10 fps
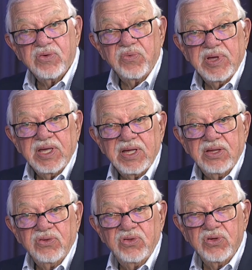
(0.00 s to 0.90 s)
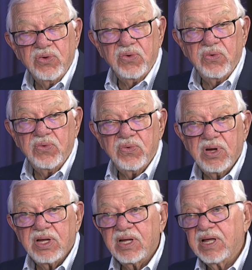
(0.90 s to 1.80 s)
we do
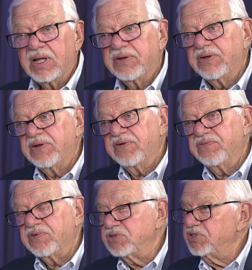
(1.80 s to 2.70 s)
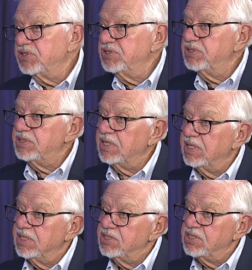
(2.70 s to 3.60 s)
uh, versus
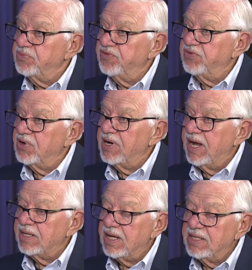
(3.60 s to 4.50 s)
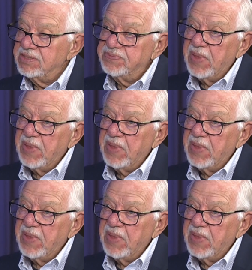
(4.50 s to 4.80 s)
uh, some of our allies?